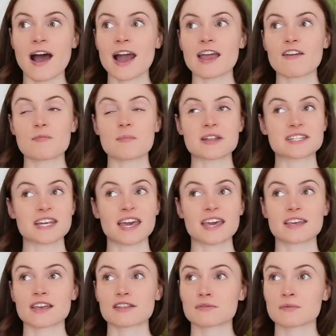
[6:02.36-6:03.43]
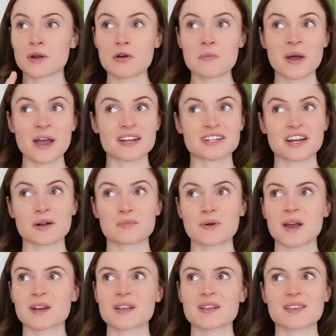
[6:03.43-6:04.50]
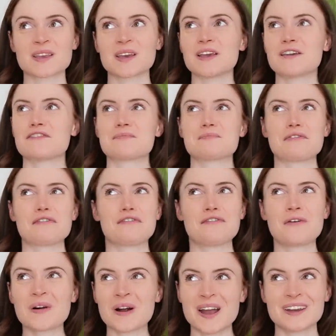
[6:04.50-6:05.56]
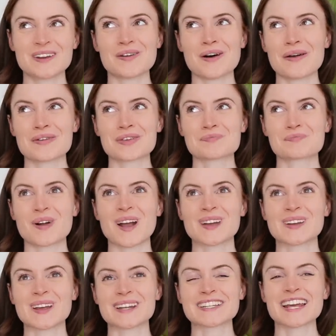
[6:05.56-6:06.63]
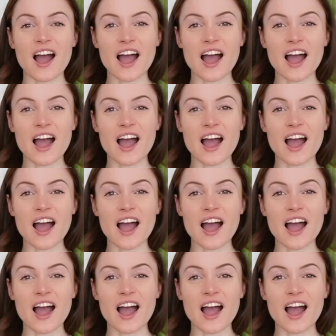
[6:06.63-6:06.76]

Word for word: I have been taking it throughout my entire pregnancy, even before I knew I was pregnant.